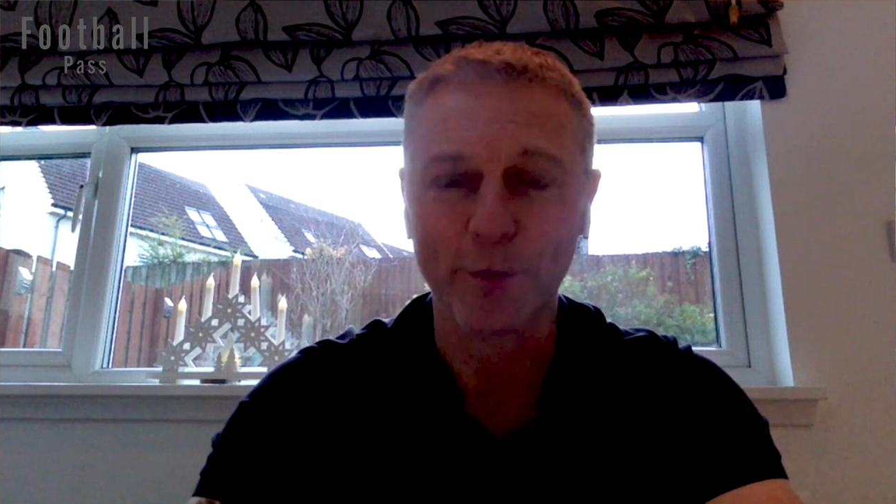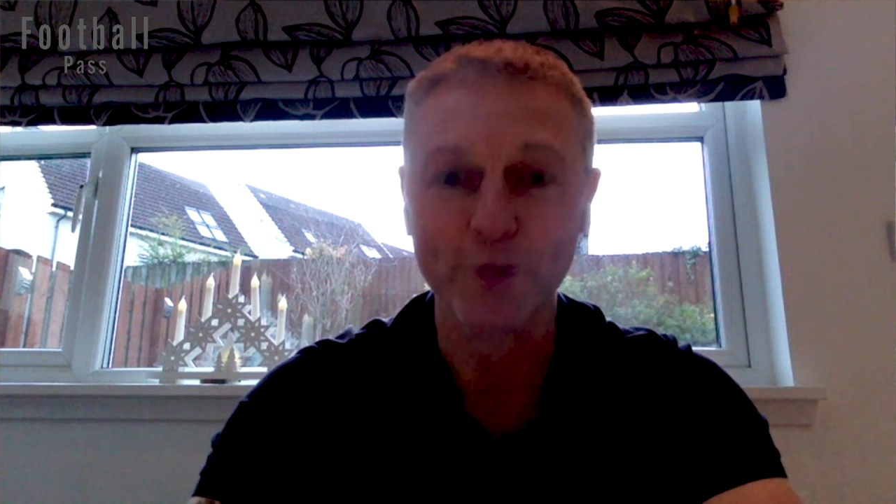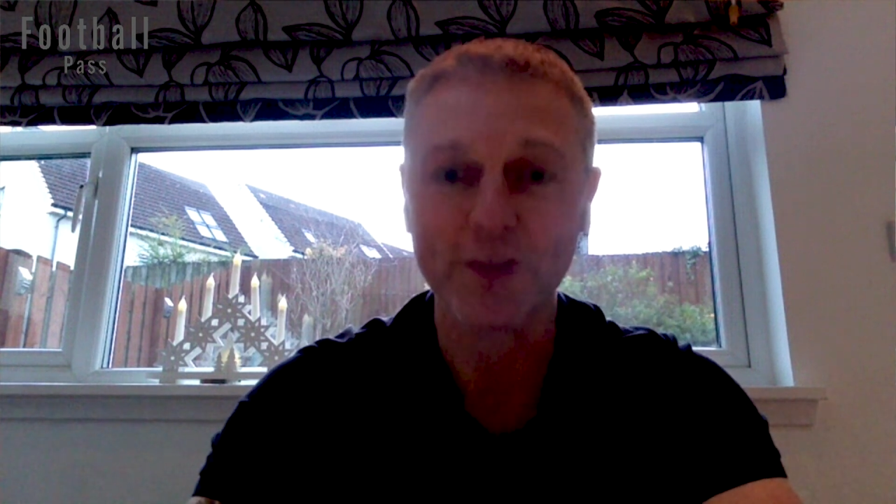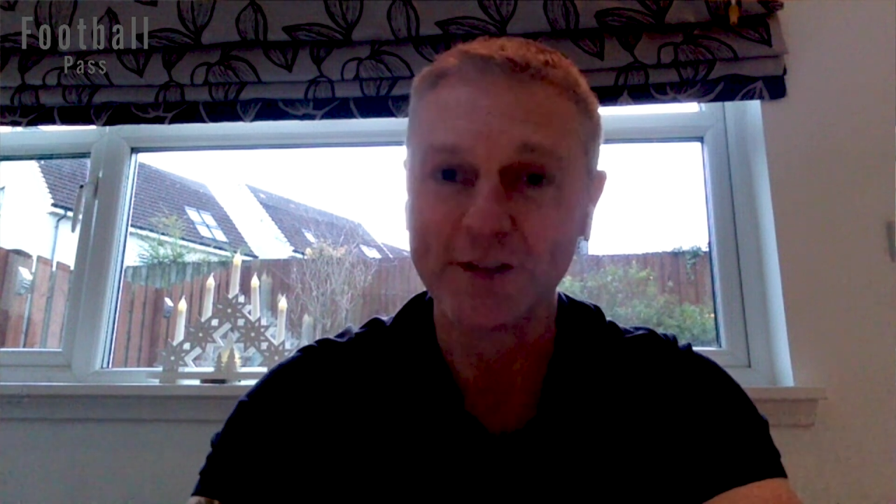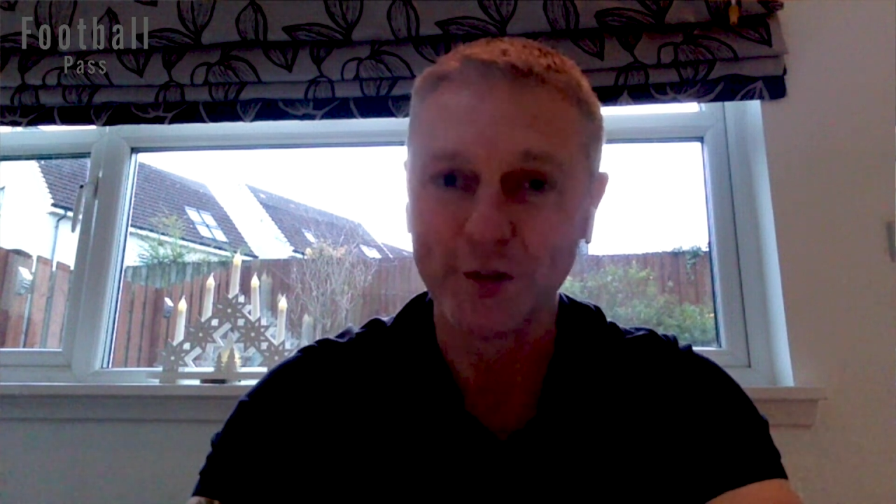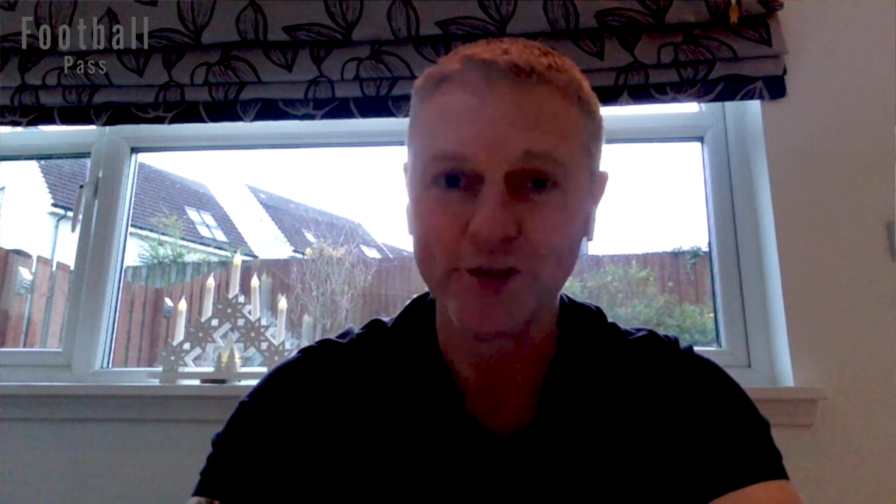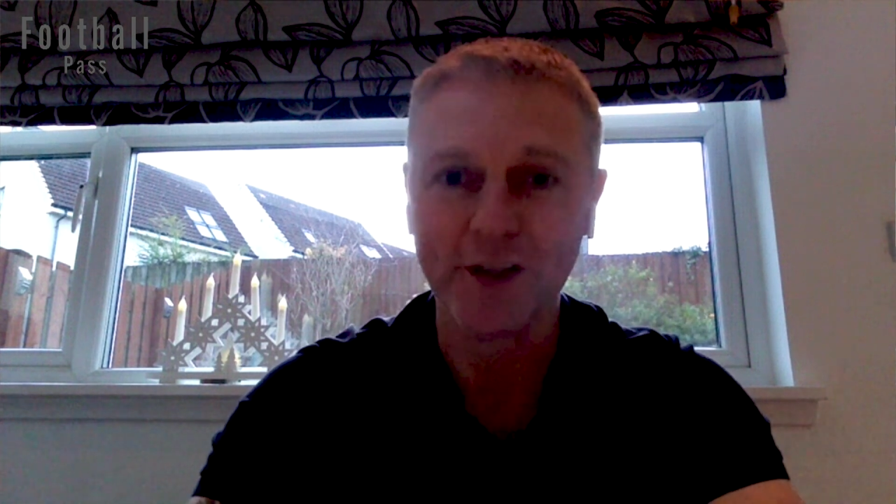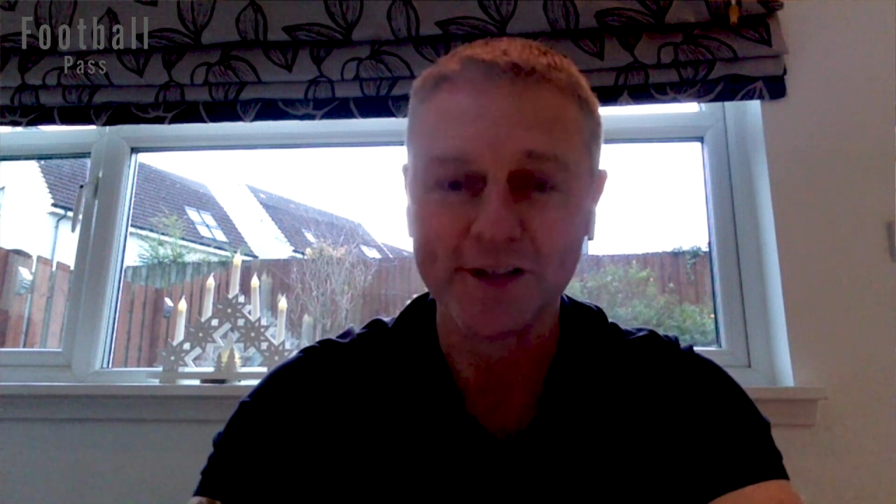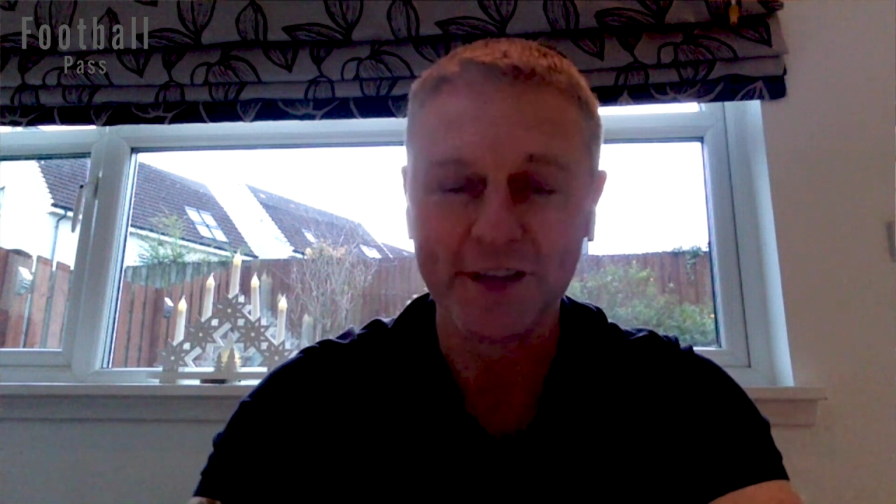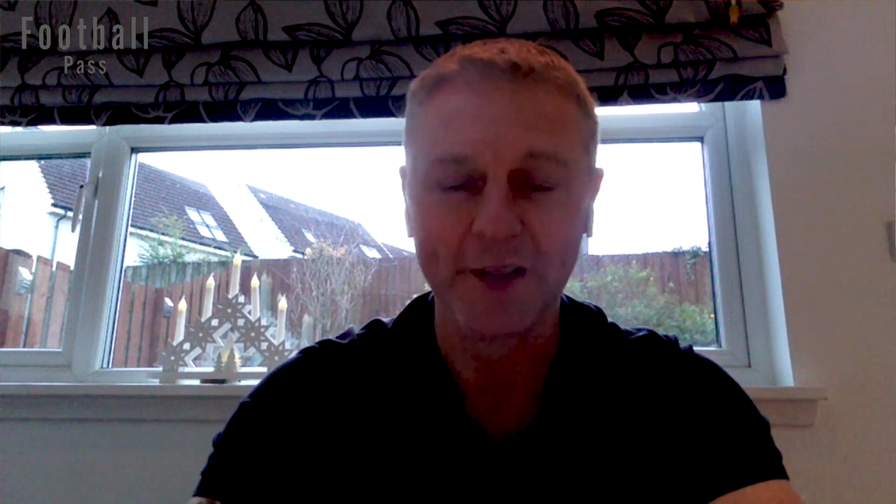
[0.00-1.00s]
protest
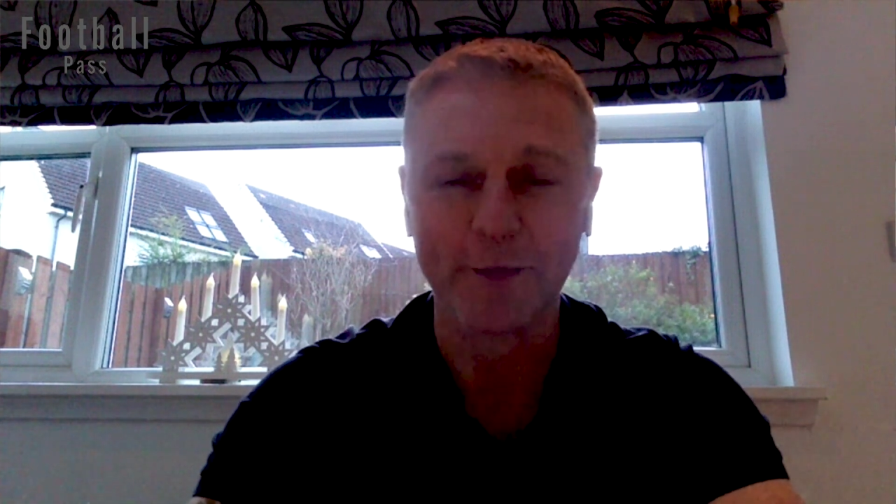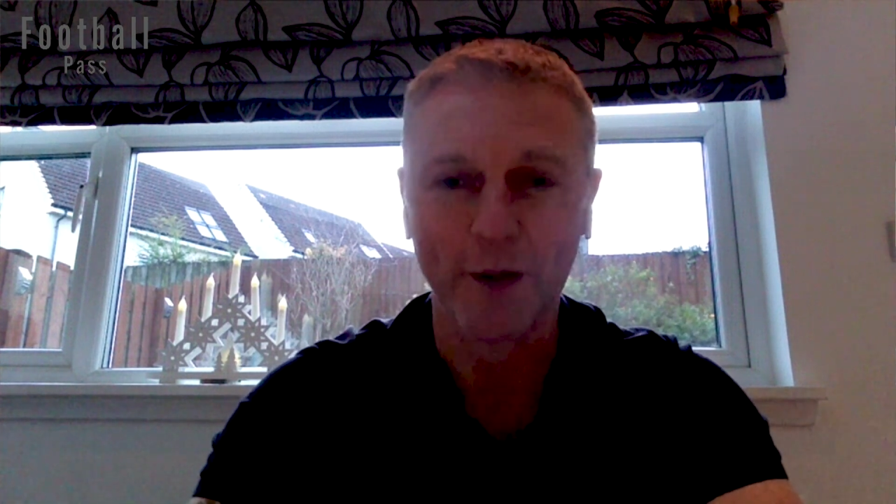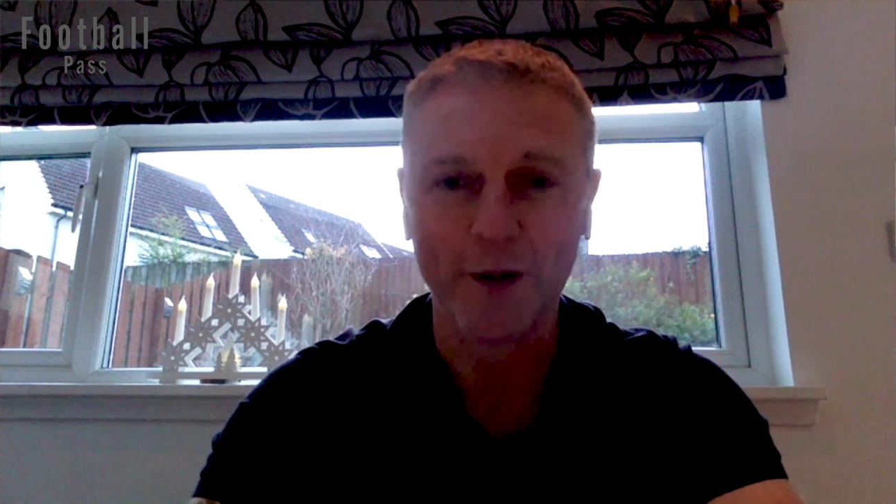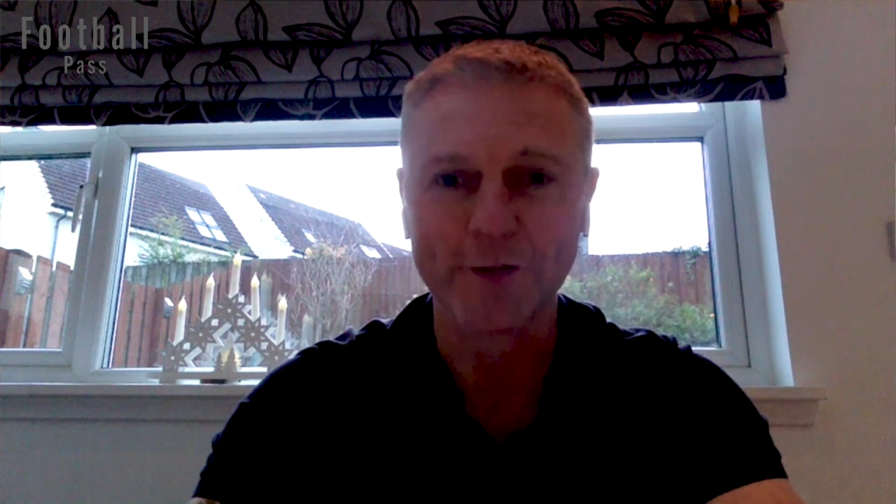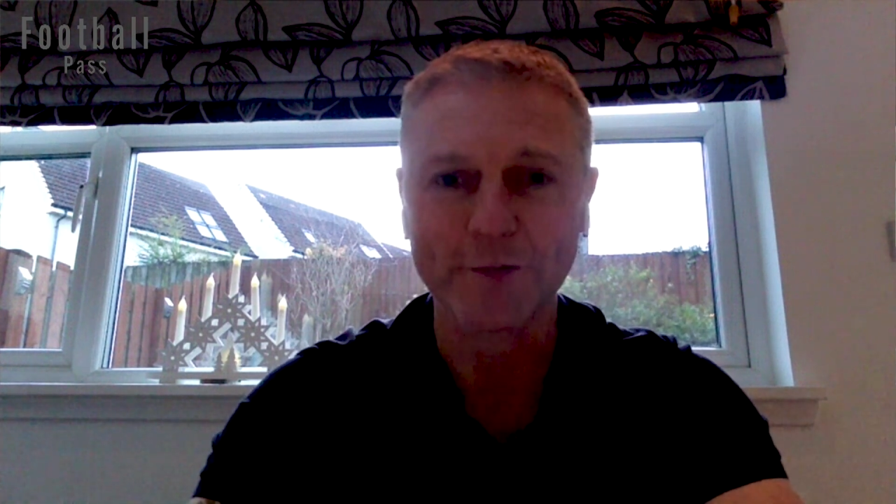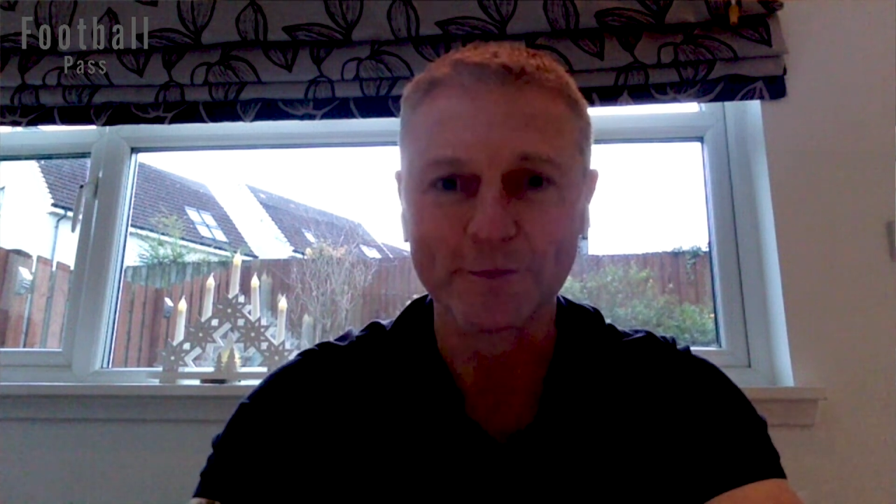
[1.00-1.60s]
outside Celtic Park.